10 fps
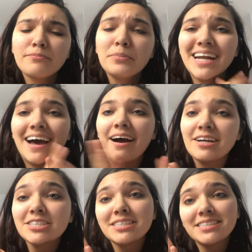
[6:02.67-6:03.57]
but I
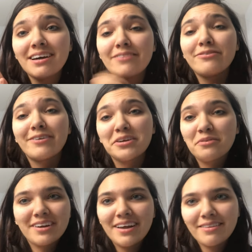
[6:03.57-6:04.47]
actually have only
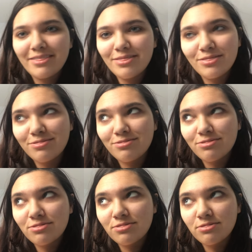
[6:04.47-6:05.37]
worn like
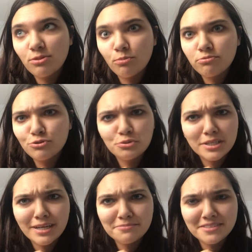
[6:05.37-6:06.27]
3
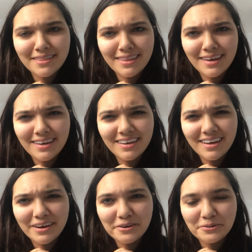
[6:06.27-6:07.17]
times that thing.
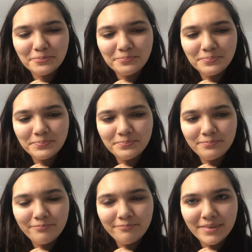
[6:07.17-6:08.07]

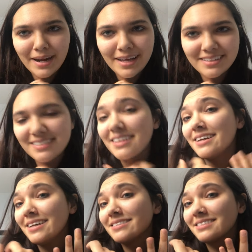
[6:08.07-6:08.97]
It is
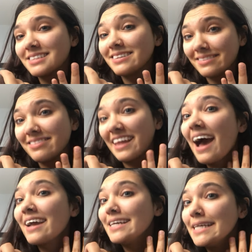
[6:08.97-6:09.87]

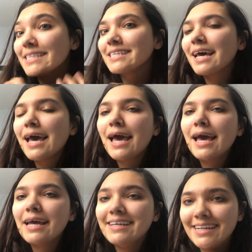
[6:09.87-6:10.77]
nice.
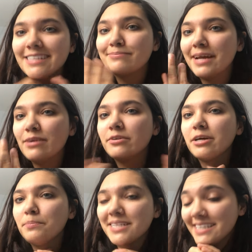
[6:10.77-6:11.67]
It is made with the
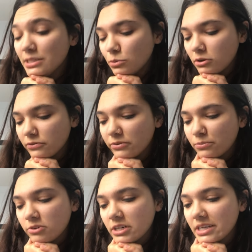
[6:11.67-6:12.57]
petite wool from
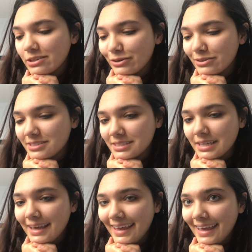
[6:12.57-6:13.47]
Ronnie Terrace,
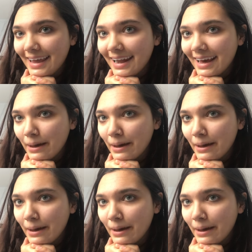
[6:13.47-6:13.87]
and